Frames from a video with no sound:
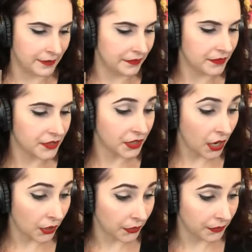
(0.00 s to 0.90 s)

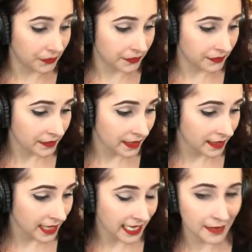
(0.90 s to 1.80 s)
So
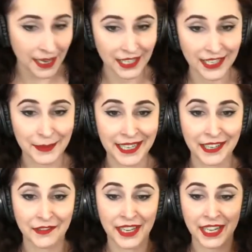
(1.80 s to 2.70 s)
like I mentioned at the beginning of
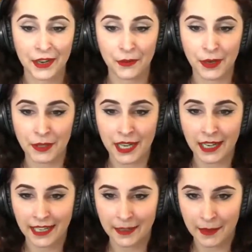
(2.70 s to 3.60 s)
the video, we were
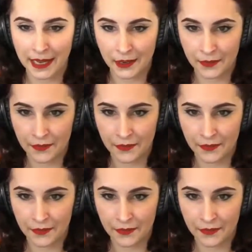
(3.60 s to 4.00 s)
talking about